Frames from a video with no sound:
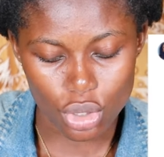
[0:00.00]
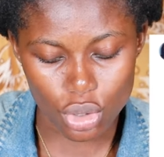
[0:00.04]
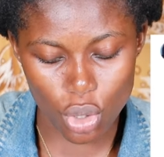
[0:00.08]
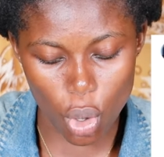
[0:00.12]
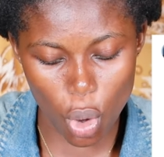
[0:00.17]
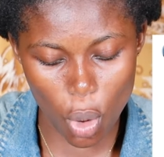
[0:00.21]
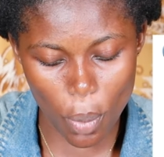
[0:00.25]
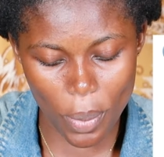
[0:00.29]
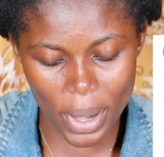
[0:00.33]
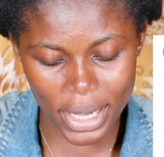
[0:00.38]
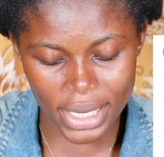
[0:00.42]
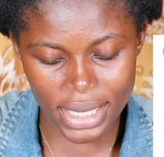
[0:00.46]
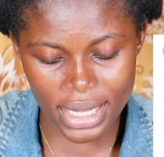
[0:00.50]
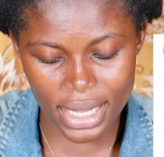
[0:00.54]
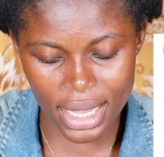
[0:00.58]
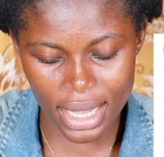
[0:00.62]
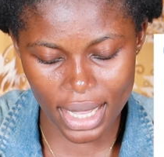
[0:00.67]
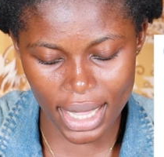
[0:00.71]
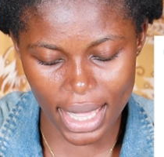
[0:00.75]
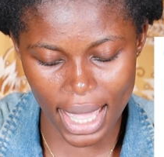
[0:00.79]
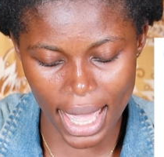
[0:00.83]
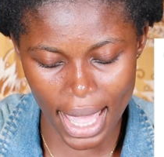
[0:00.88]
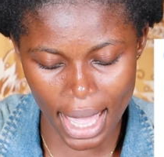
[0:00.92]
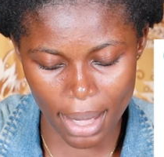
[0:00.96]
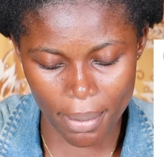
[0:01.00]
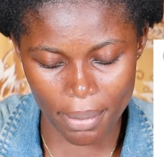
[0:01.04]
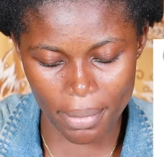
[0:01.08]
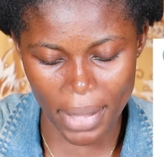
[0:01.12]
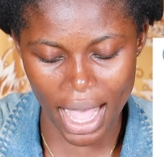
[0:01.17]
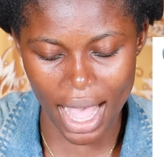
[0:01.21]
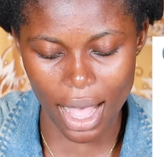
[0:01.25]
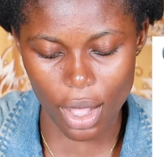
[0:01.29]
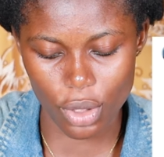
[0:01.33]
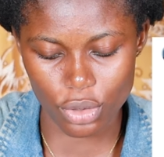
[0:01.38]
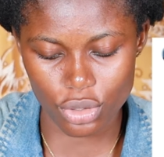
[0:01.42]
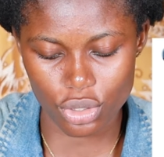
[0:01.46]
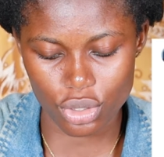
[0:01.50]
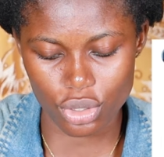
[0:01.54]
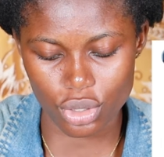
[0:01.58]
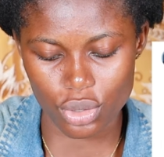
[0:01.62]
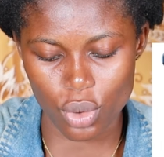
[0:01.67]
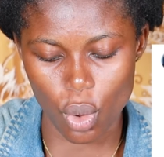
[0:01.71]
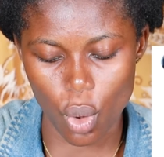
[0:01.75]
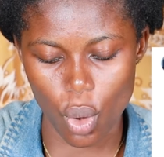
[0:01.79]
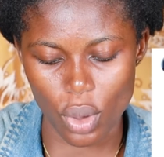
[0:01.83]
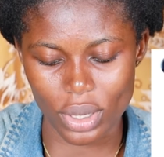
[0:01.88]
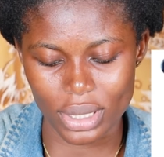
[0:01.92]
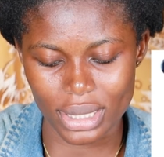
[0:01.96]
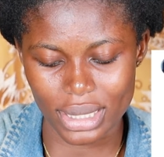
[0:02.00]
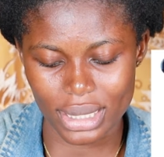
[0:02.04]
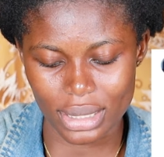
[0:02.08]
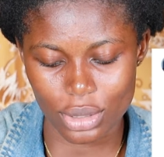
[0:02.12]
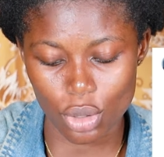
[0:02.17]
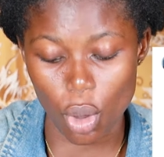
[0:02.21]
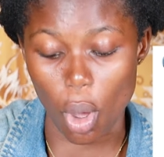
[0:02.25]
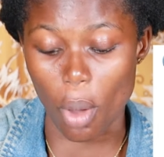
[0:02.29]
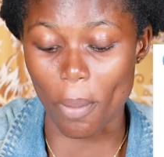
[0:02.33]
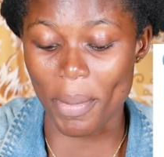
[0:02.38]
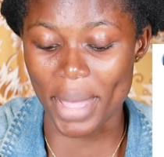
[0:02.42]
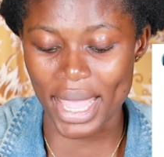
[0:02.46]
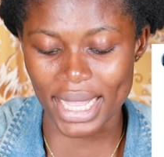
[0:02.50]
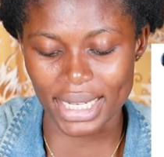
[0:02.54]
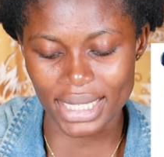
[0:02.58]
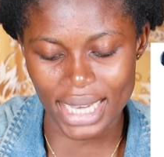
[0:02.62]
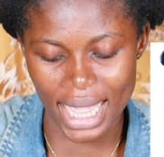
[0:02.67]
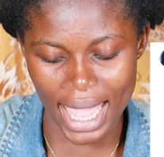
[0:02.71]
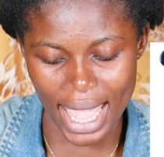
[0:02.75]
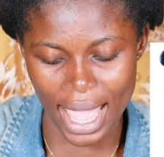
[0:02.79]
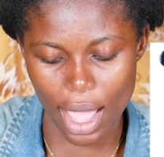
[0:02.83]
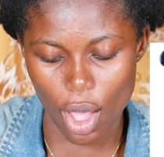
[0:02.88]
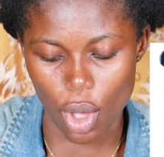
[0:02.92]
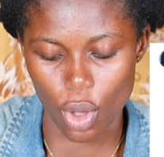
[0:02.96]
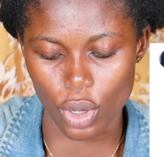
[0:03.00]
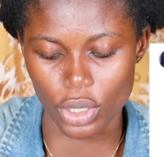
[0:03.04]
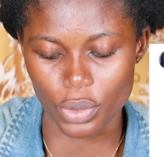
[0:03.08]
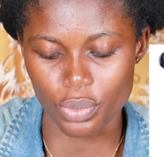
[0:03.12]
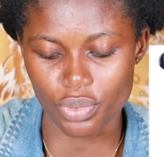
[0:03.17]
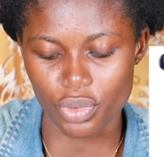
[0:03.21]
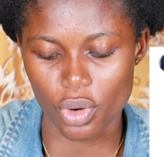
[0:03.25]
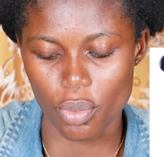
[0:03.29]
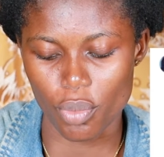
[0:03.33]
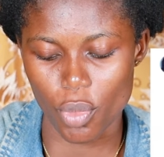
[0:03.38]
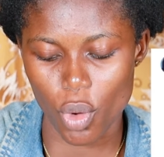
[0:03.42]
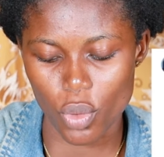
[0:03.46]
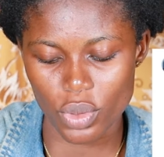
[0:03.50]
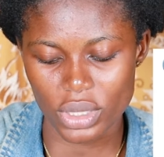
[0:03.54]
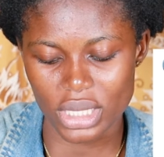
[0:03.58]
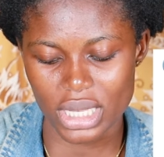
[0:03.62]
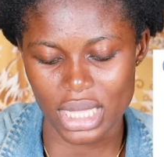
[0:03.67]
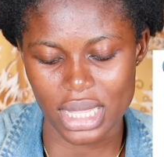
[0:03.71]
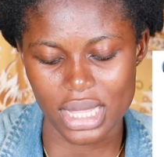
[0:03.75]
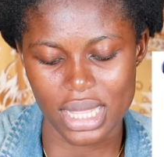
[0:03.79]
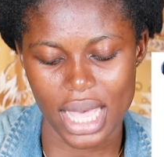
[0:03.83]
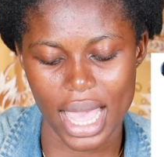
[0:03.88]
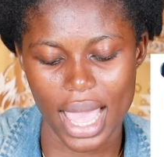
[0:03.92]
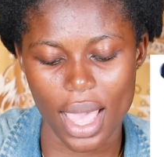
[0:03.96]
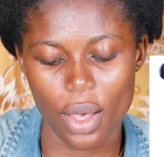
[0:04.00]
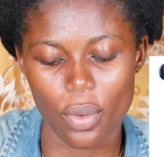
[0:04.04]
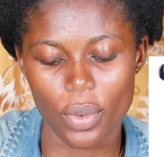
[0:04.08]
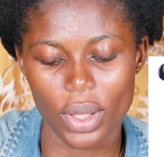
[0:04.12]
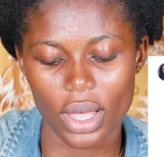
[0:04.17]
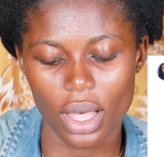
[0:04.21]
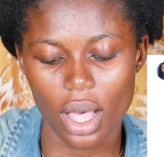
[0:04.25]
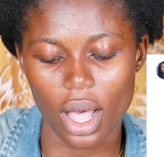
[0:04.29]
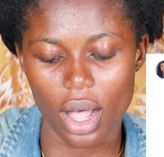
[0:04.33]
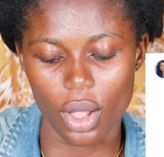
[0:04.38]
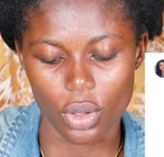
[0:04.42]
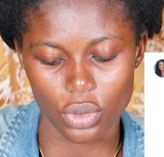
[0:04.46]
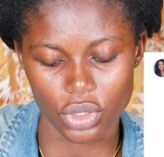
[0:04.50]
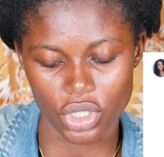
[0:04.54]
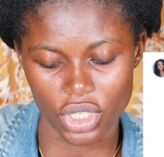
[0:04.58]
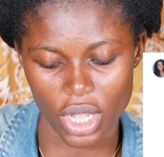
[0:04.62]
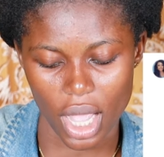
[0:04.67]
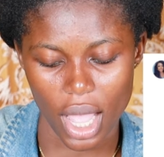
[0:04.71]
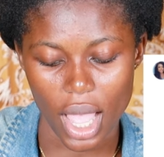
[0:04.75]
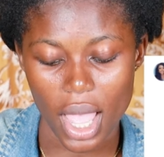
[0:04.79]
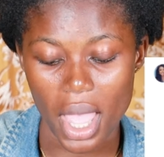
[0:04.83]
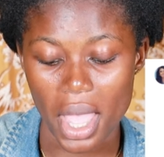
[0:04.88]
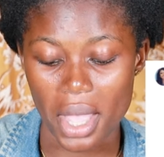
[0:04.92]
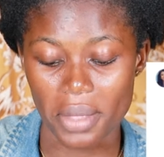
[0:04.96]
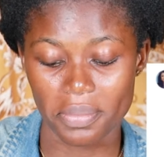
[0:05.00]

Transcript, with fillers: Nobody came out to comment her on promoting the Ewe culture.